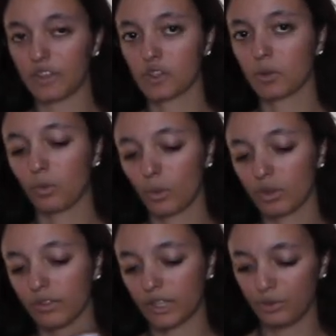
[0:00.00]
These are
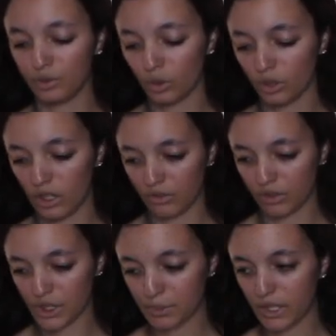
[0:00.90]
more of like a full
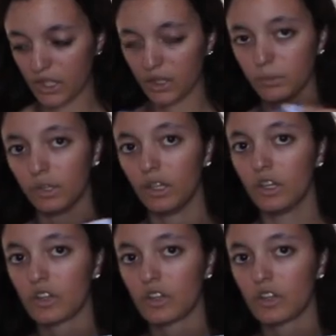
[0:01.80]
coverage bottom.